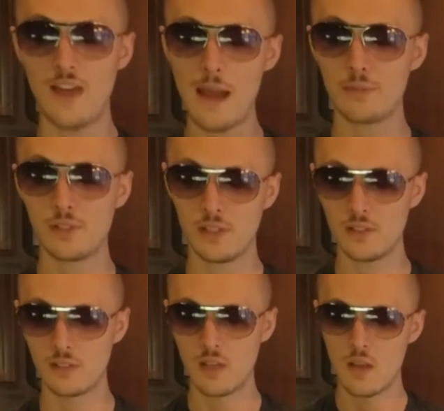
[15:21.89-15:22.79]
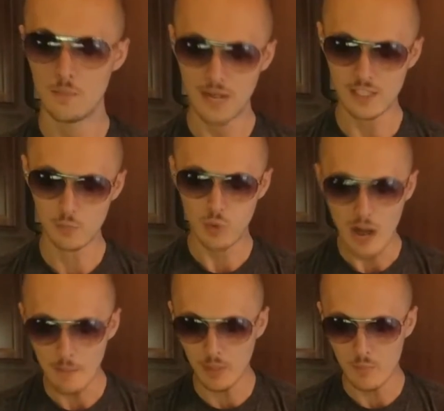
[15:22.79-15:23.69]
of absence, but has a
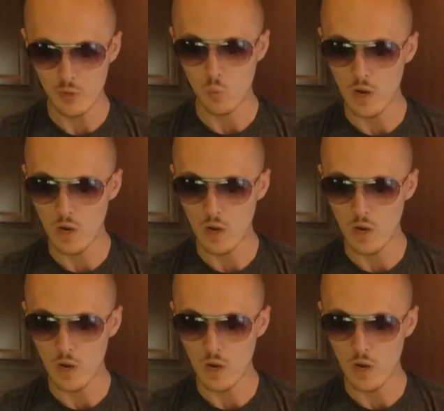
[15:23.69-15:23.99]
problem with